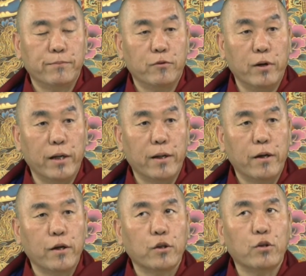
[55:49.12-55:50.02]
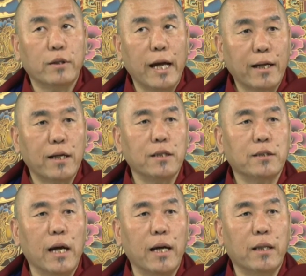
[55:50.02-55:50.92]
Right? So that is,
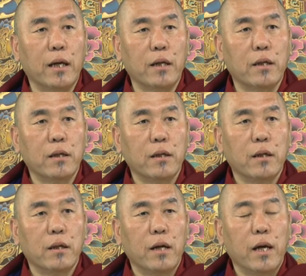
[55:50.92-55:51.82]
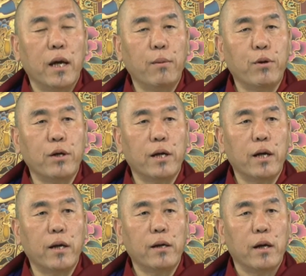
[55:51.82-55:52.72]
I think, every
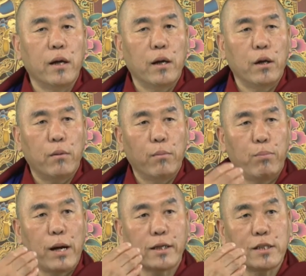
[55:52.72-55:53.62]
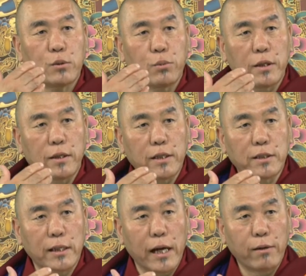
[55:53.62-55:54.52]
day practice with
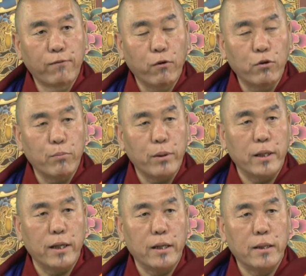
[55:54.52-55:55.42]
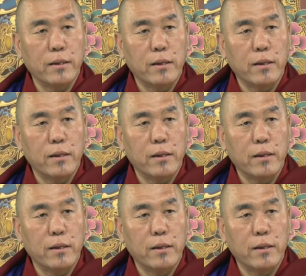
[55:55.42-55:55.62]
this ninefold breathing,